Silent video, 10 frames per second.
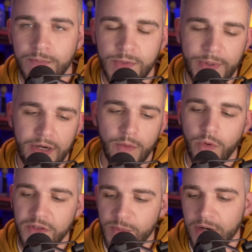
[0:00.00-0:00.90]
spirit
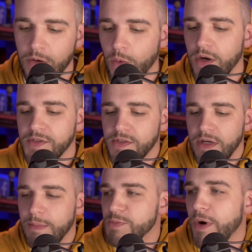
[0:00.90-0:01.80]
warden spirit course. Her
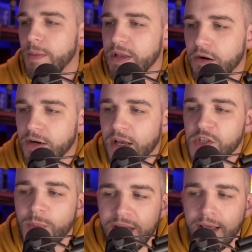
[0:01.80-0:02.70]
name is Barbie. Her and her
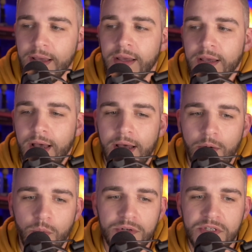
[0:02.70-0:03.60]
husband
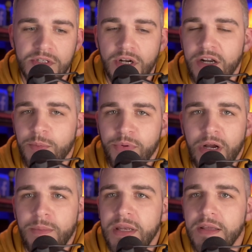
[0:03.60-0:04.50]
uh, were just starting
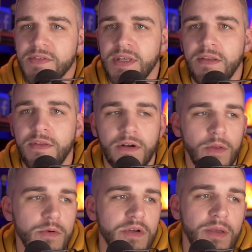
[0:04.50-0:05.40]
prayer meetings in their
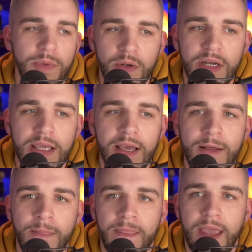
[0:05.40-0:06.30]
local community,
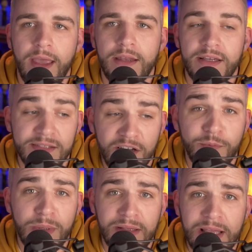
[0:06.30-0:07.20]
and a
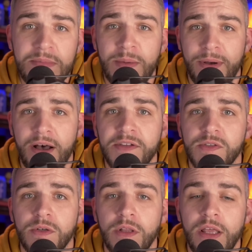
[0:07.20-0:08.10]
self-proclaimed apostle